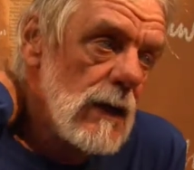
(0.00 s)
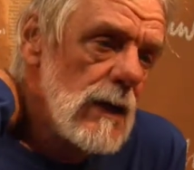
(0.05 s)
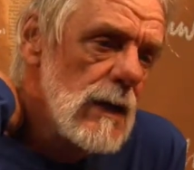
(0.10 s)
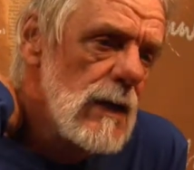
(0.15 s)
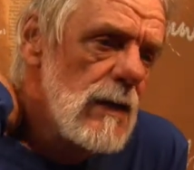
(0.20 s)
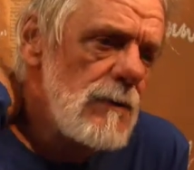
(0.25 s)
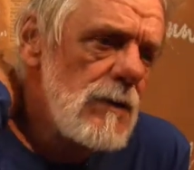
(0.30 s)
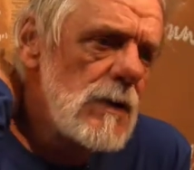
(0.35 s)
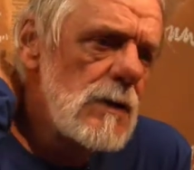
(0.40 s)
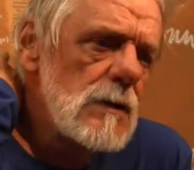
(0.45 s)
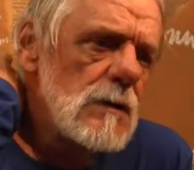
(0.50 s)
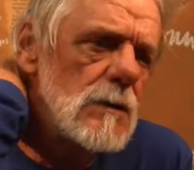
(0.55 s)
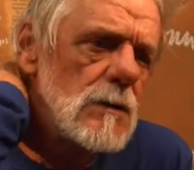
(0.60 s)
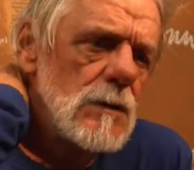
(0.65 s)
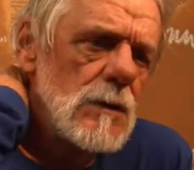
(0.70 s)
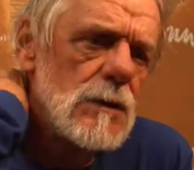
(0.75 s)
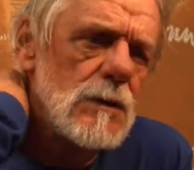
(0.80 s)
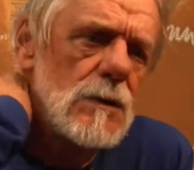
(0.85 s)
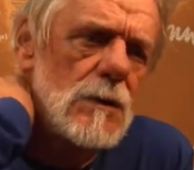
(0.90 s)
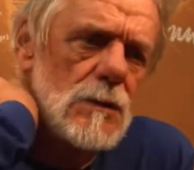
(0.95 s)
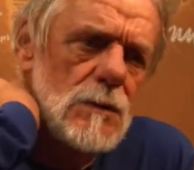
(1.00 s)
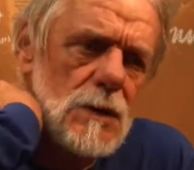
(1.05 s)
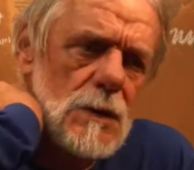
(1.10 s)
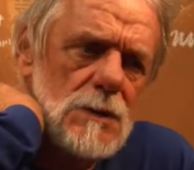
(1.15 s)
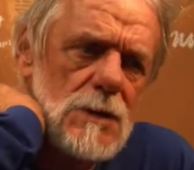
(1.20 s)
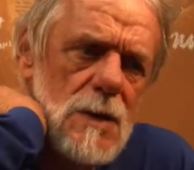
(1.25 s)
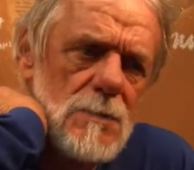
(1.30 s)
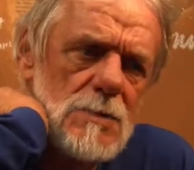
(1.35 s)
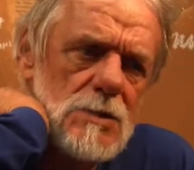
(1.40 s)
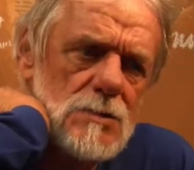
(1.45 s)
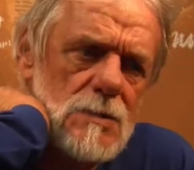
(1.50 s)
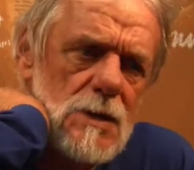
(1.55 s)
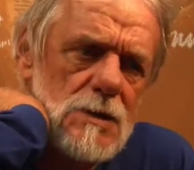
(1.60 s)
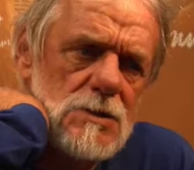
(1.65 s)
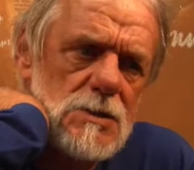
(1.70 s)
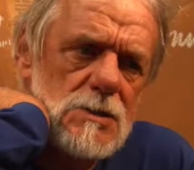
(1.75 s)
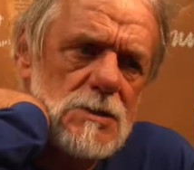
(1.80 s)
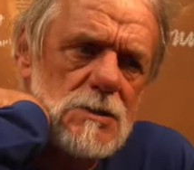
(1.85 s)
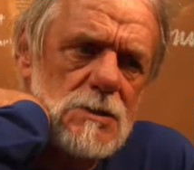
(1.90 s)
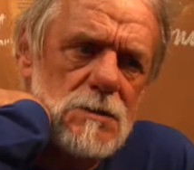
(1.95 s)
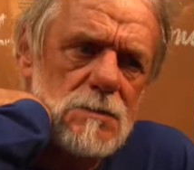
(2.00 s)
even the demonstrations